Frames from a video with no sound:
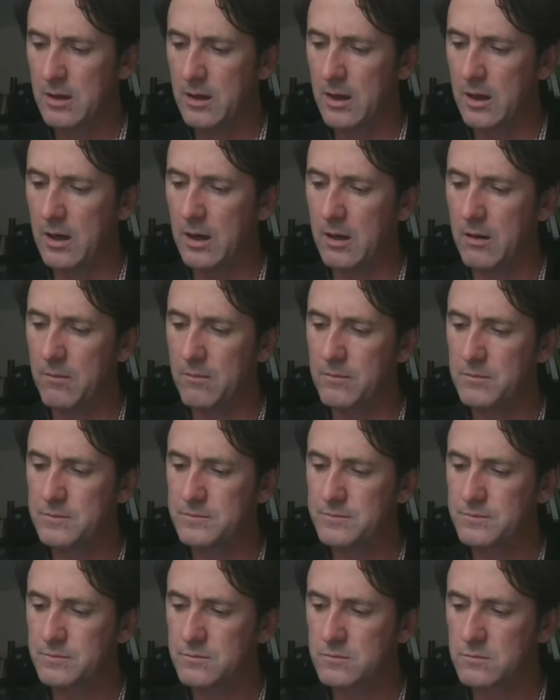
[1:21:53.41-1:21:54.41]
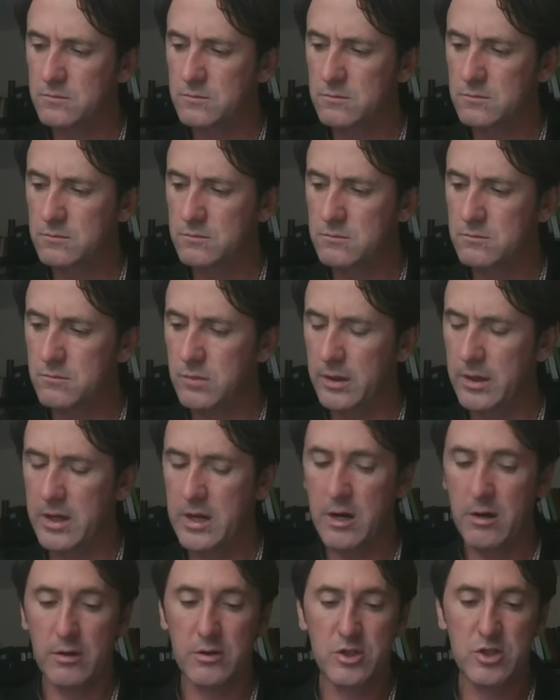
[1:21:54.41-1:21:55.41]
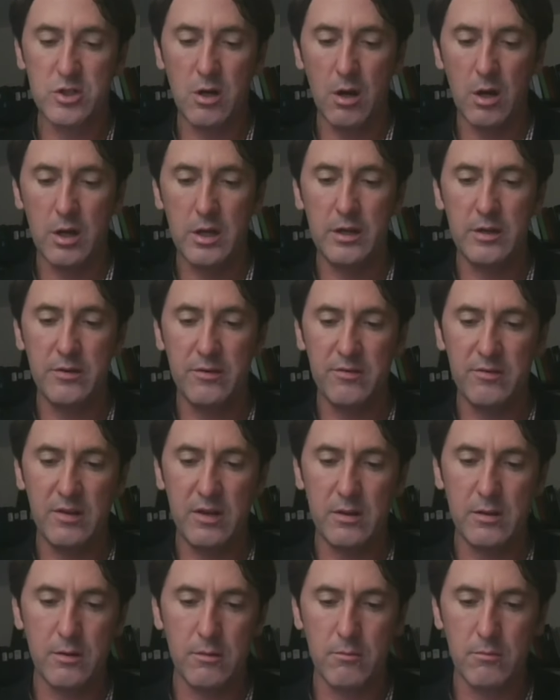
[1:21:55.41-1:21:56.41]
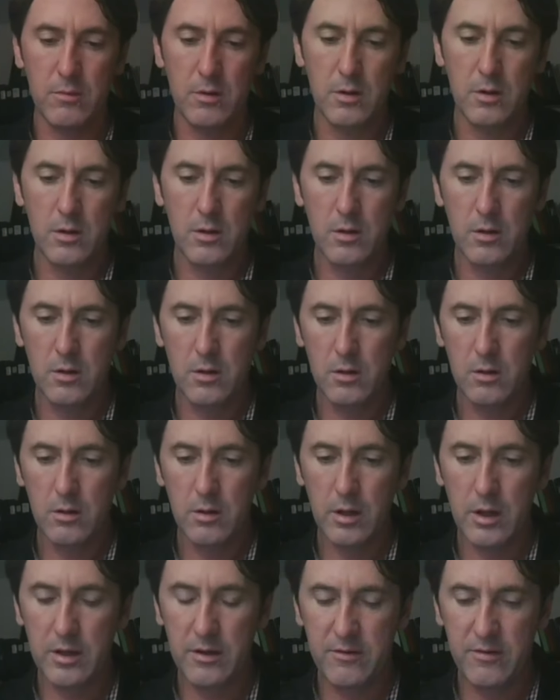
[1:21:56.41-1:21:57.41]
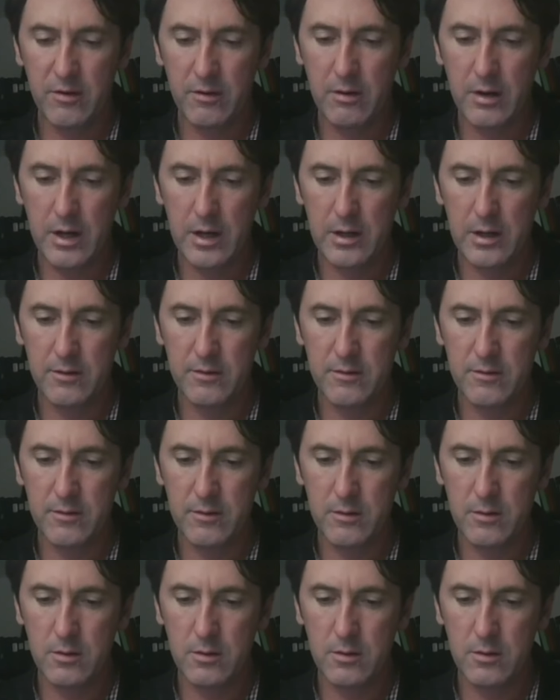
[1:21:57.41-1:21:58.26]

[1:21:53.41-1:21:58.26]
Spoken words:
But here it's shocking to see them integrated